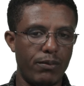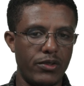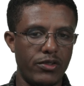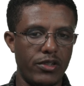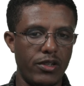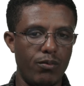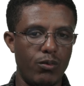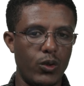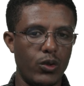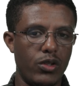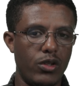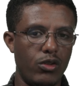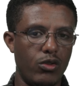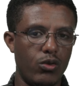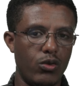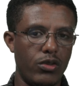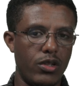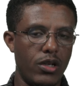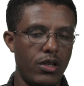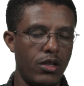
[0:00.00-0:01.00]
is input
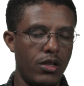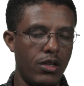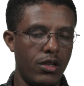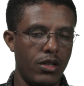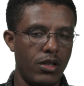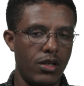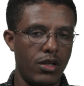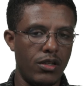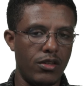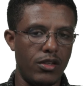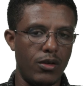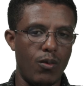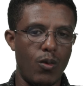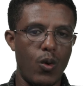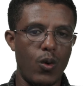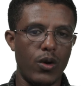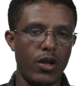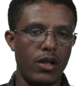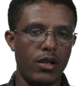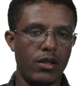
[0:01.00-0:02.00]
into the
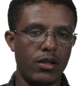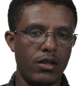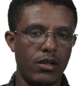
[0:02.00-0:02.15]
model.